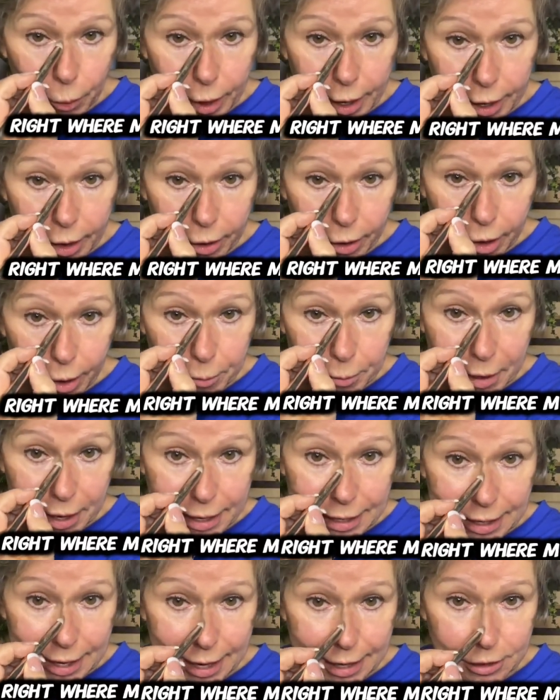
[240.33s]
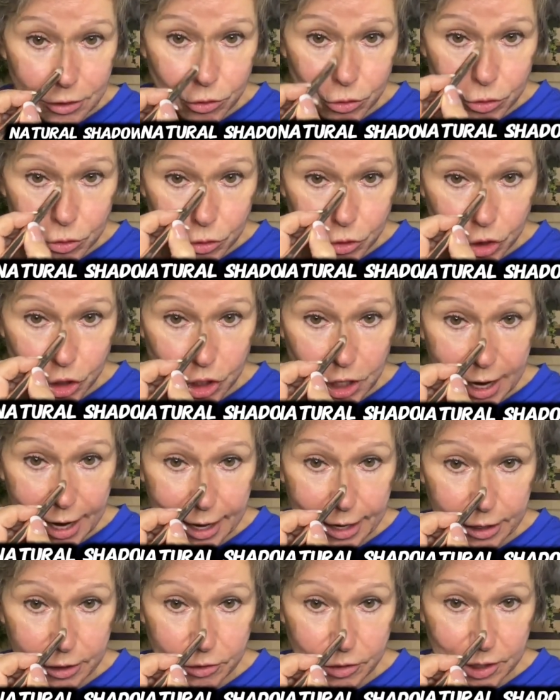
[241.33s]
where my natural
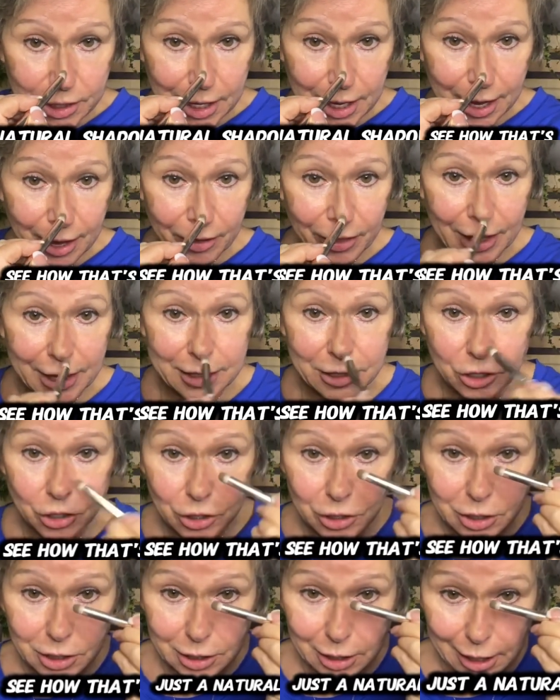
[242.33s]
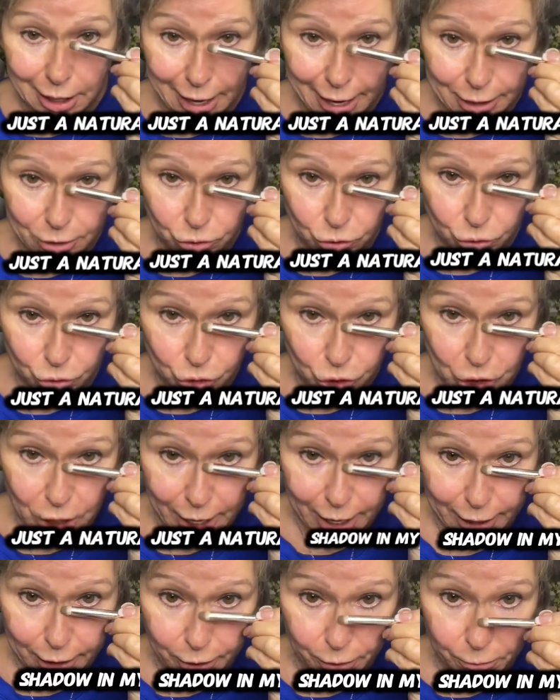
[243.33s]
shadow, see how that's just a natural
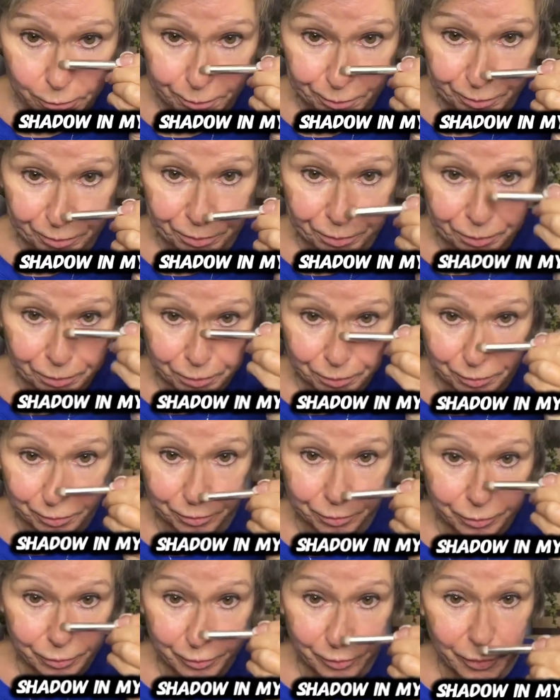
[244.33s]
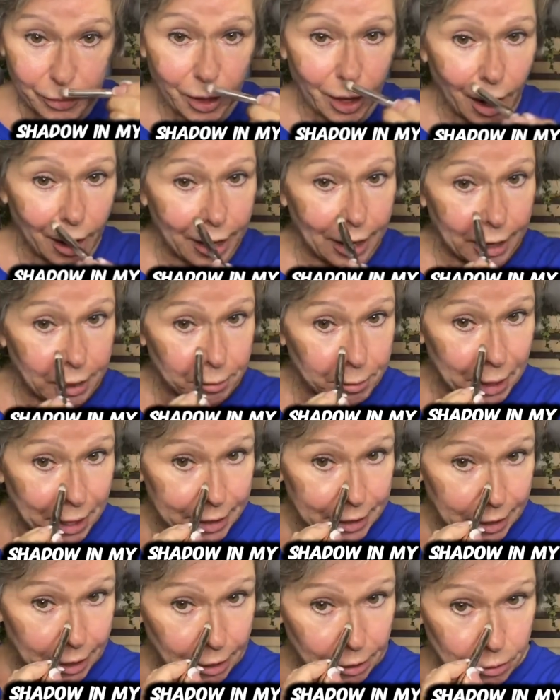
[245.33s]
shadow in
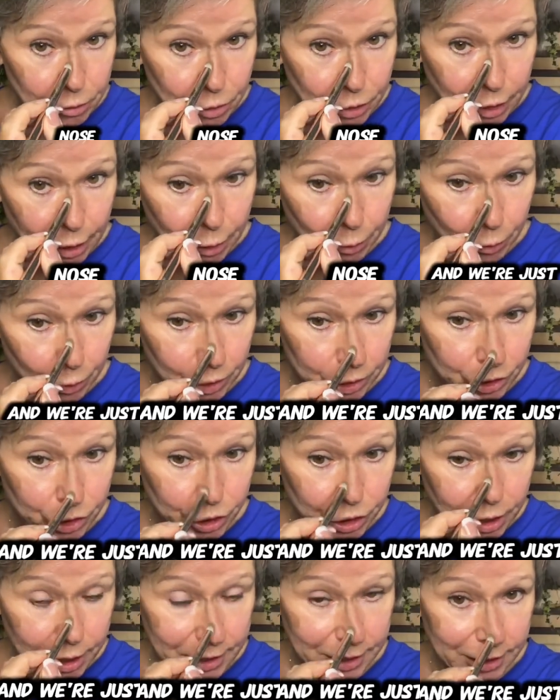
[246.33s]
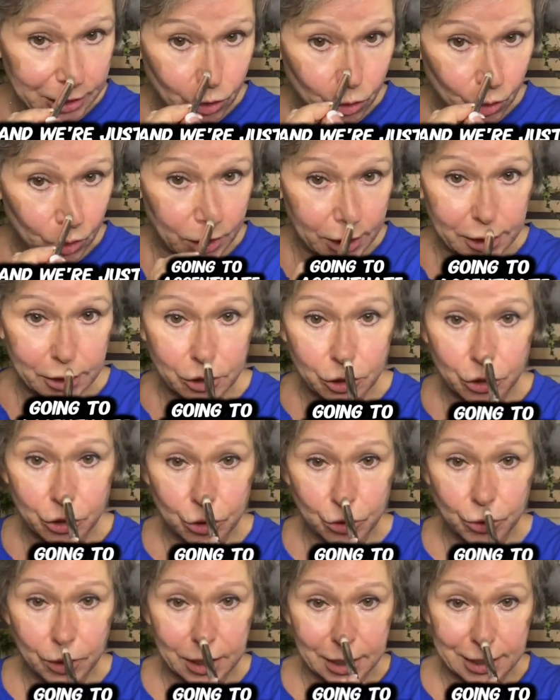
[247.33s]
my nose, and we're just going
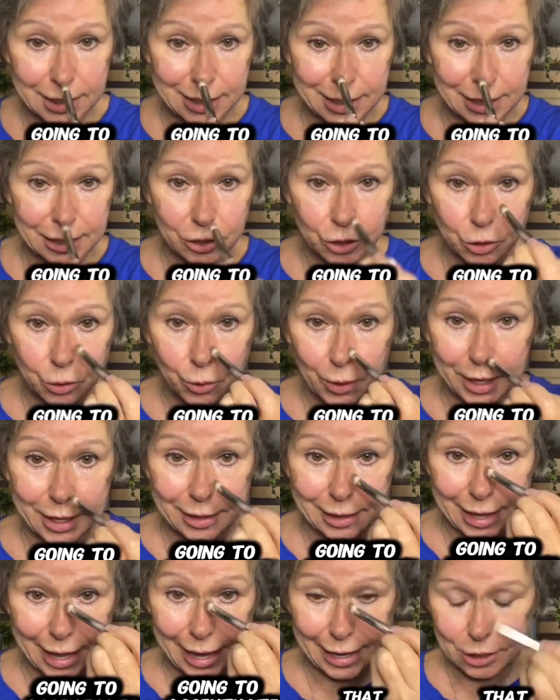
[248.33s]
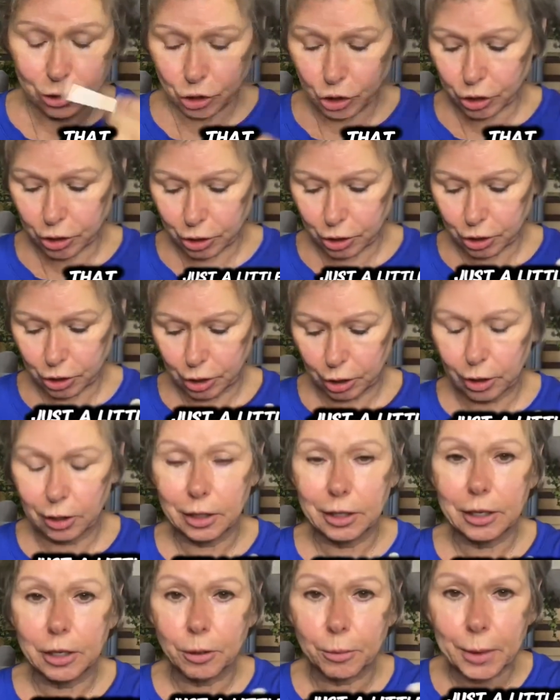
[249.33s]
to accentuate that just a
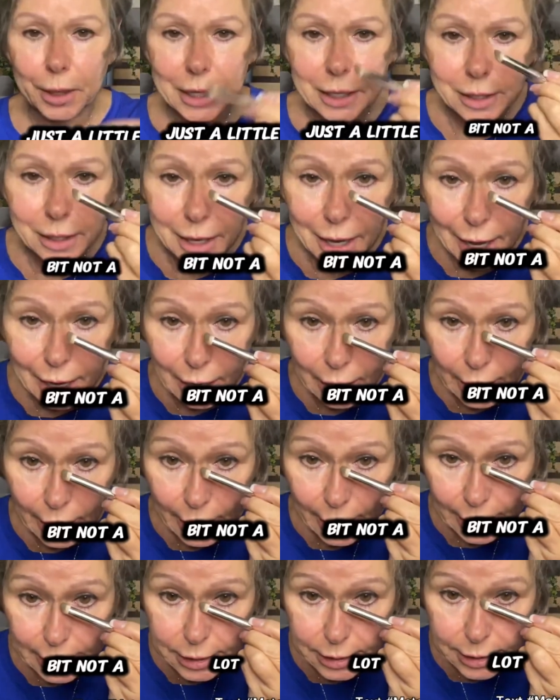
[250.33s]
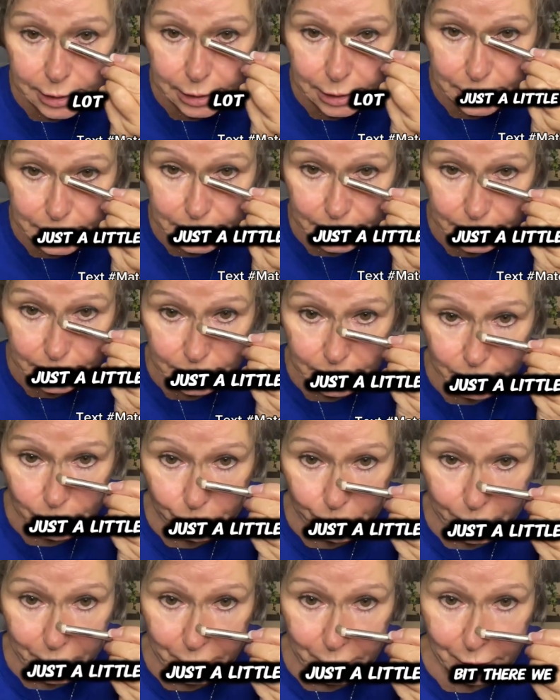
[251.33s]
little bit, not a lot, just a
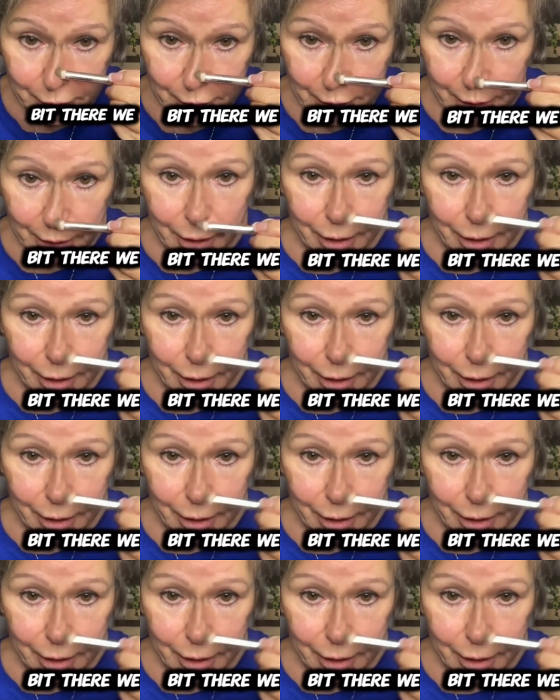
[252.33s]
little bit.